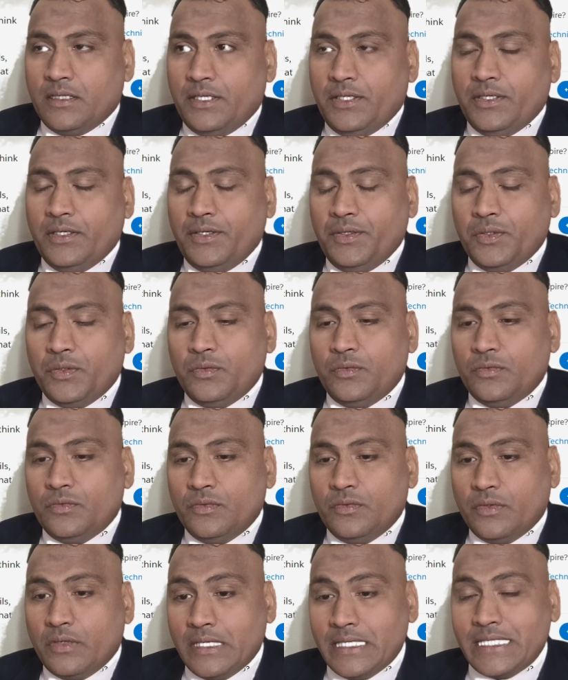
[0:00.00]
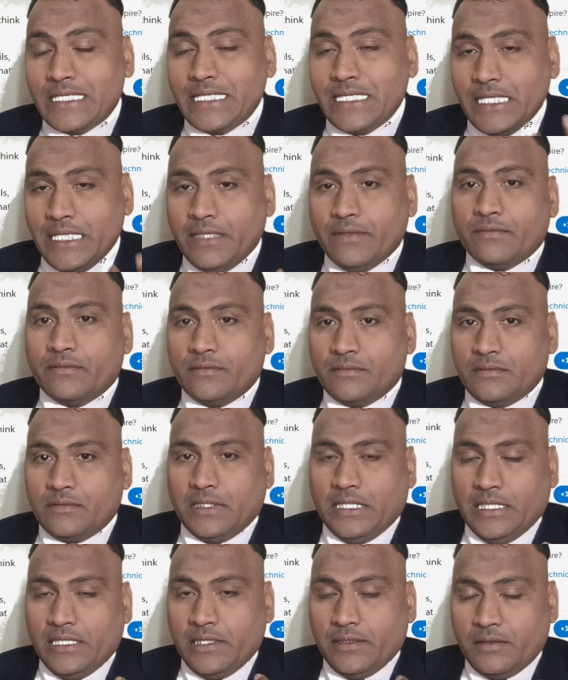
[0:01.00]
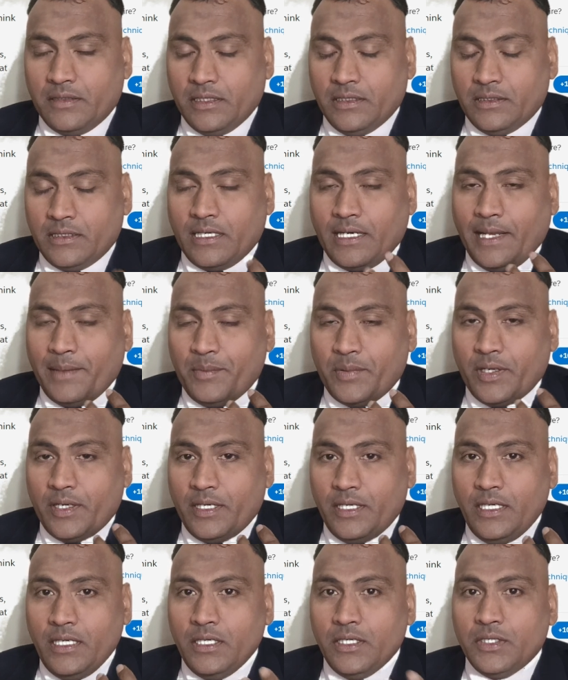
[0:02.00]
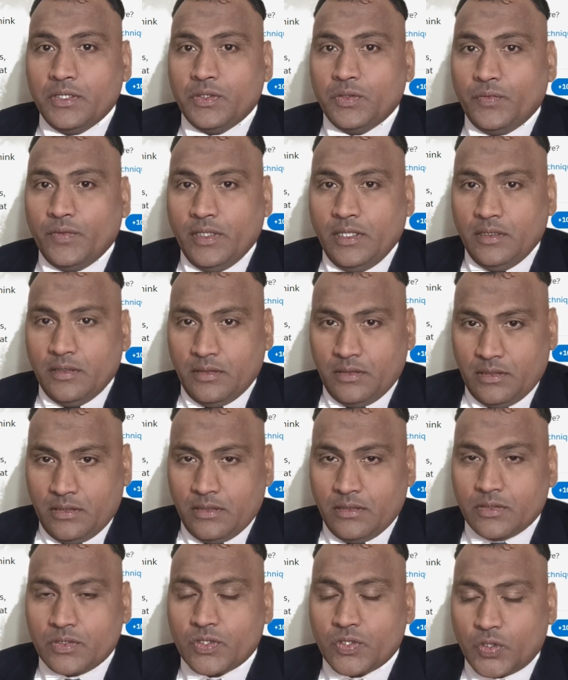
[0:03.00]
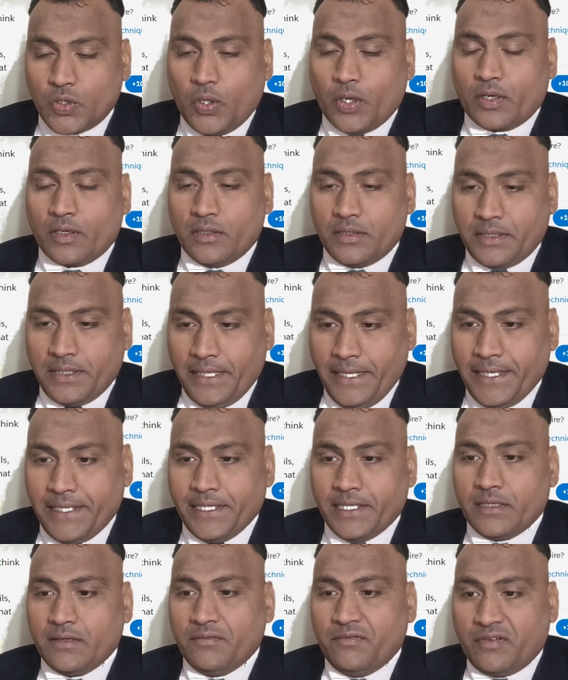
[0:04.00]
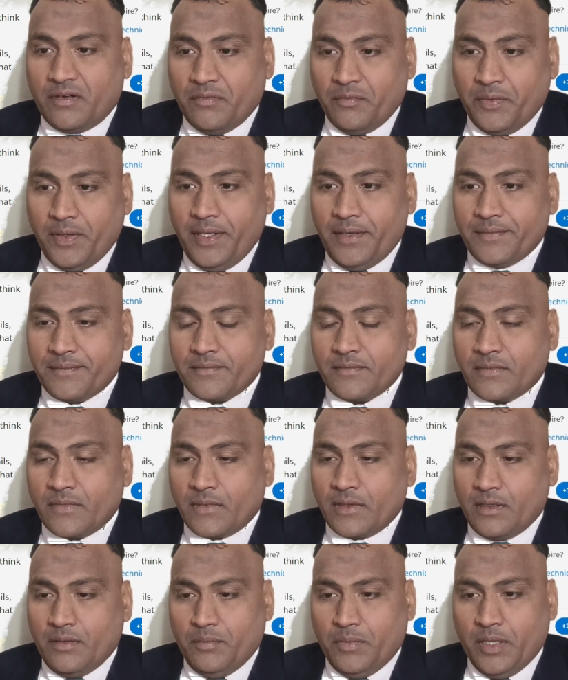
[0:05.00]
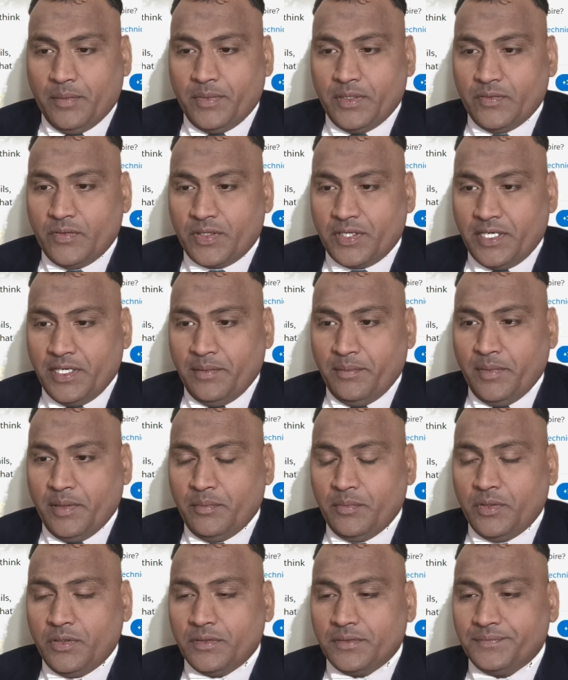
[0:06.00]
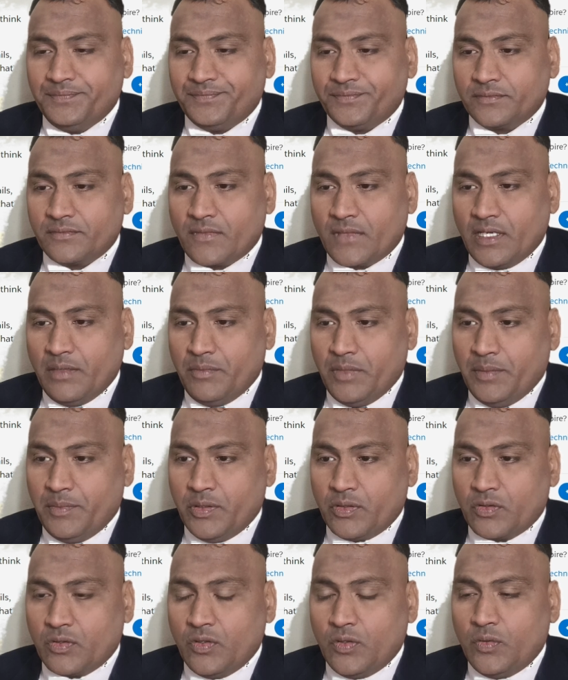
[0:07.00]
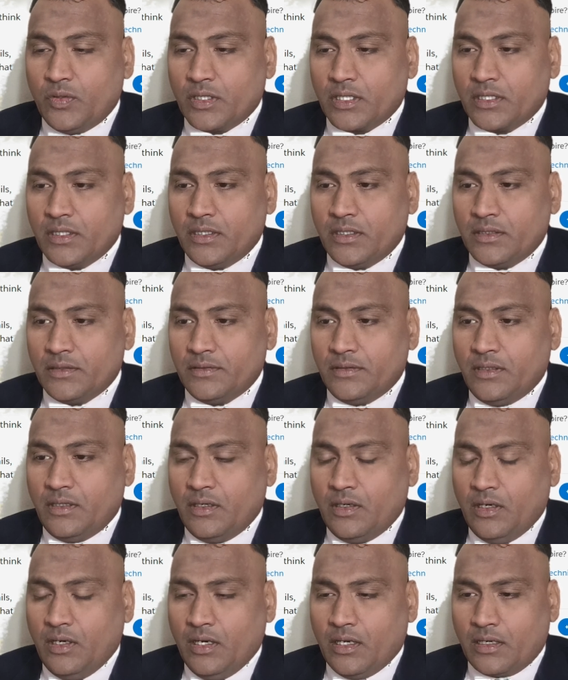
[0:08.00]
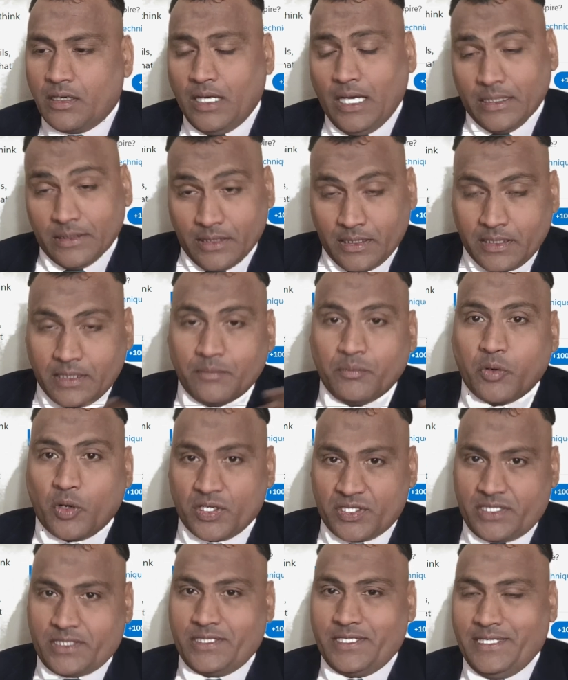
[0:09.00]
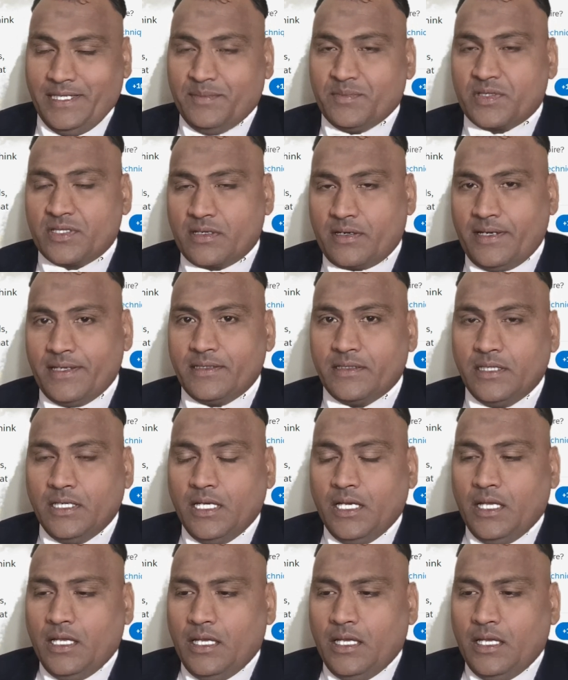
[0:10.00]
Here you receive in the library, you will store, take it from where? Maybe your team member, maybe your co-worker, or other project teams, right?